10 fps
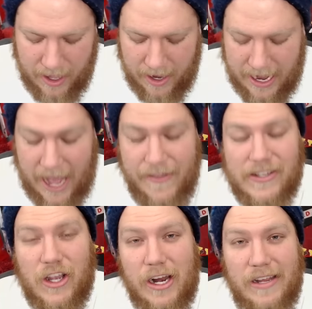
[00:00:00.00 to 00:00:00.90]
Now,
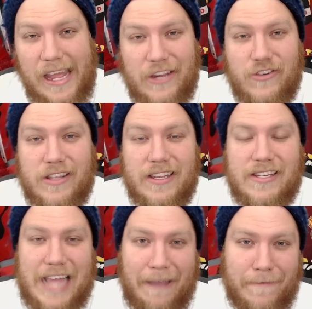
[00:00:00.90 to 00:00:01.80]
there's got an interesting
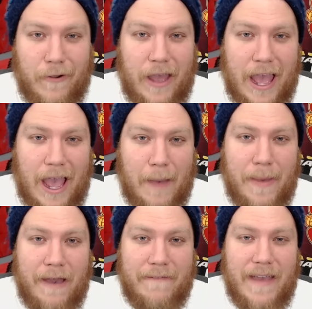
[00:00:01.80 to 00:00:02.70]
stat for you
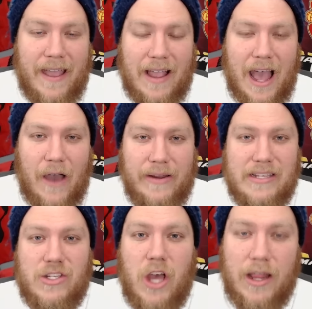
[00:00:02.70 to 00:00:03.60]
about Van Gaal and his
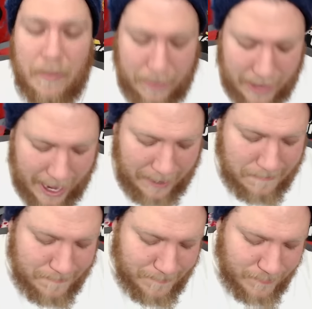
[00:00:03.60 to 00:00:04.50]
style of play.
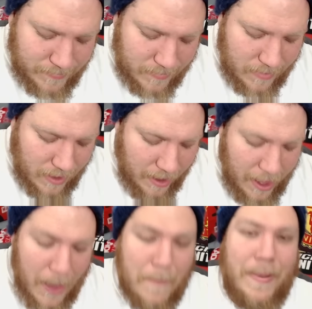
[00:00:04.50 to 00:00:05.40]

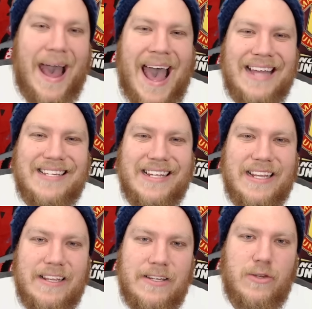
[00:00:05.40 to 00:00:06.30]

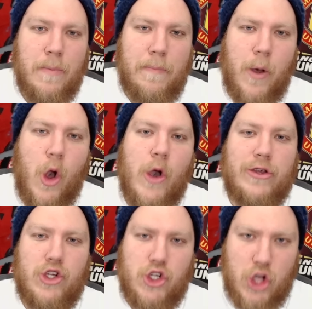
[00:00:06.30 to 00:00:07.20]
Passes per
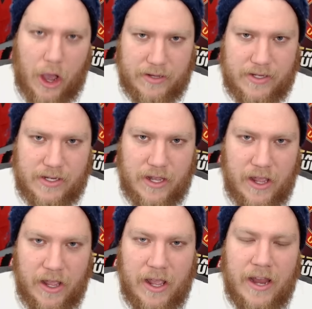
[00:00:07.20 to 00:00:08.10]
shot.
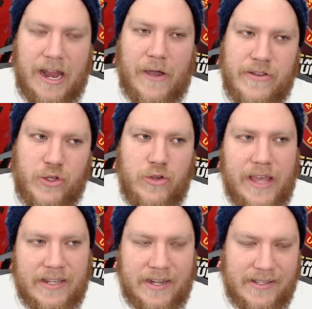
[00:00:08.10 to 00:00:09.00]
Now, in
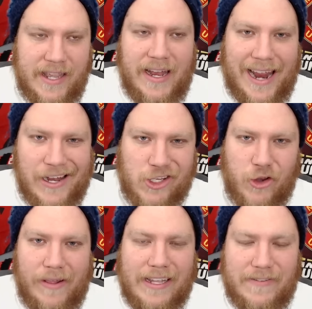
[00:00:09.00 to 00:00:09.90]
2010, under
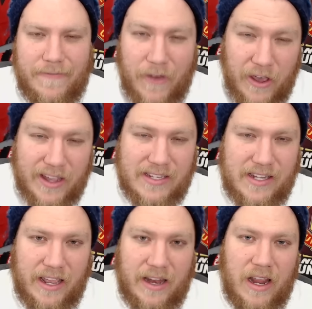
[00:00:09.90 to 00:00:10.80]
Sir Alex
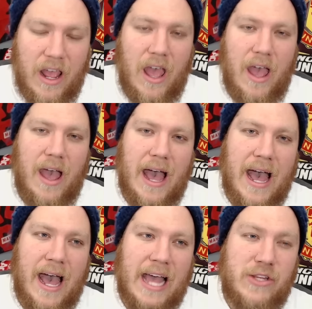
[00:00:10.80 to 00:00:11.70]
Ferguson,
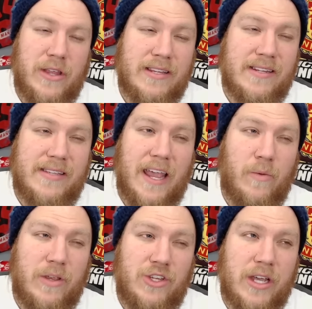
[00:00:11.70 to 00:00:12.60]
2010,
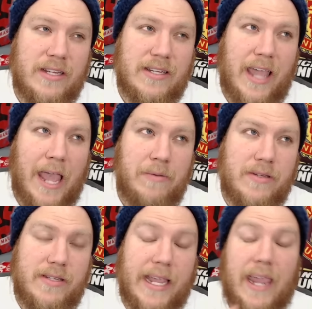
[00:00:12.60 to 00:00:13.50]
we just came
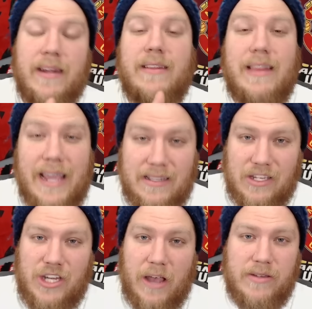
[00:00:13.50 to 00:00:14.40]
second in the league to
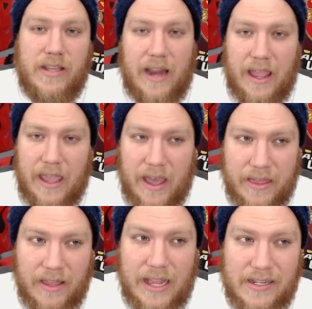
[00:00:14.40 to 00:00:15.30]
Chelsea that year. I
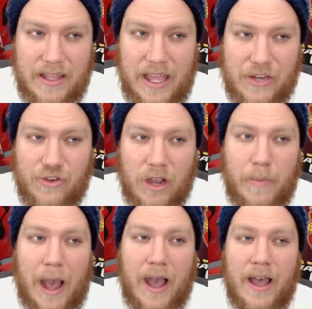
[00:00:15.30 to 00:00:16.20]
think that's the year
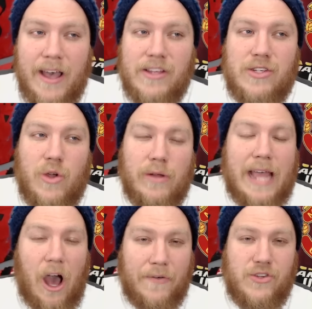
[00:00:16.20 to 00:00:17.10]
Drogba scored
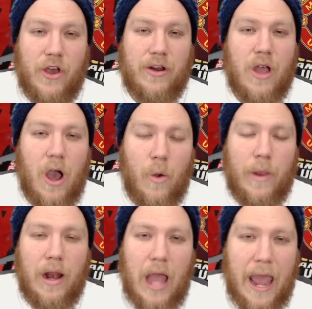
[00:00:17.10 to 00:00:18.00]
that offside
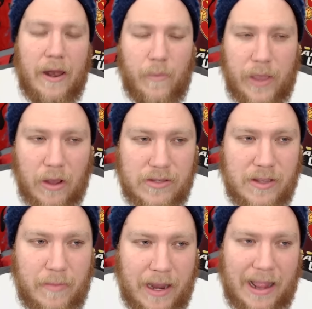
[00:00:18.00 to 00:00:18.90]
goal, and we
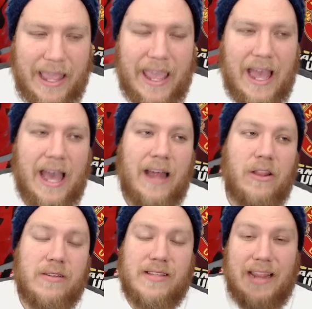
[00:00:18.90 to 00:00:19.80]
ultimately
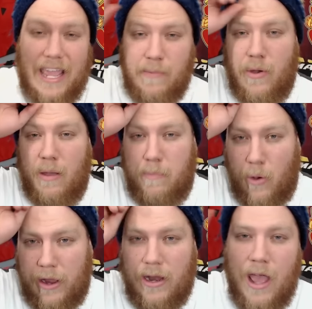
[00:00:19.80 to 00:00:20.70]
lost the league by a
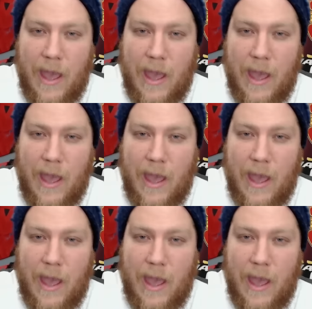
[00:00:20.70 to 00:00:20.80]
point.